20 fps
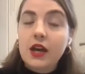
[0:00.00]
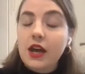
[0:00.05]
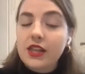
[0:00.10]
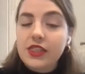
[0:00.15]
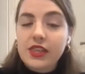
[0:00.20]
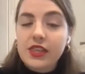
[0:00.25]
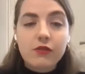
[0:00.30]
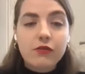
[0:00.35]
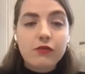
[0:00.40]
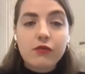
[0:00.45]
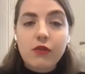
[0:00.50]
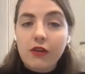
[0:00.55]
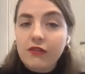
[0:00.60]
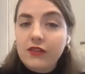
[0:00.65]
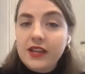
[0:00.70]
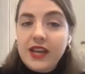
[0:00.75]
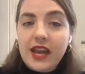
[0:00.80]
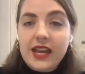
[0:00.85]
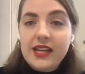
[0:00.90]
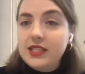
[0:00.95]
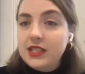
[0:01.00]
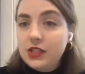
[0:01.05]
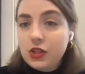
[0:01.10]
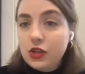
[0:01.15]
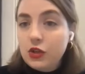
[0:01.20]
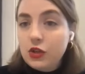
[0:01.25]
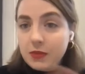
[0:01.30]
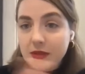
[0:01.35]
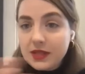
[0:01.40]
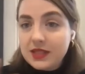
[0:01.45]
I think roughly
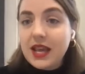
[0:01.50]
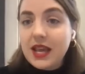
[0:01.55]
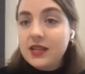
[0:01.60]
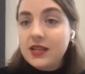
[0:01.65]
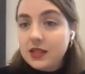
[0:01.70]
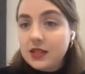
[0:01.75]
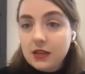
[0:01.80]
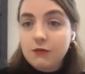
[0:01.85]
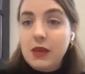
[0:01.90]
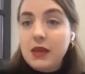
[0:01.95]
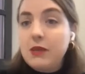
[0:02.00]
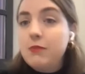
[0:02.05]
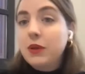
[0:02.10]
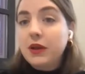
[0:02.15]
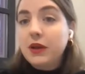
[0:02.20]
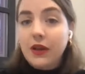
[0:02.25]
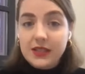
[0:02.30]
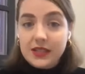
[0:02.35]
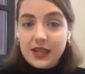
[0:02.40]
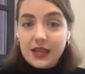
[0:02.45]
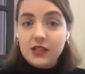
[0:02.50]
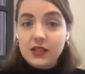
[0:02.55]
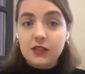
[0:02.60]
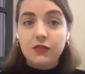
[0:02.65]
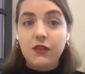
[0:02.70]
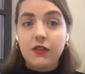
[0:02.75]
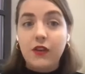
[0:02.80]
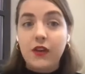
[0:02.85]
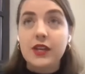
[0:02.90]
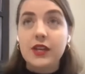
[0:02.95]
82% of people
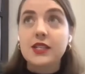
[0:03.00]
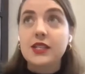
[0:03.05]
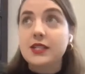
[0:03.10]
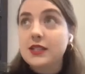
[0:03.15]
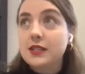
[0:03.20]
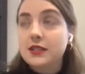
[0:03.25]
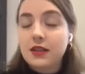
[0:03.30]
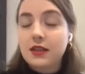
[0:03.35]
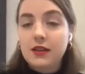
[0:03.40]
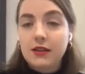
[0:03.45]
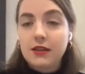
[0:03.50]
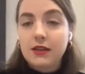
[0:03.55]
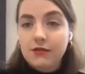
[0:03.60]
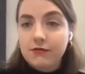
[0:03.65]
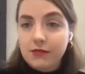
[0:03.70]
identified as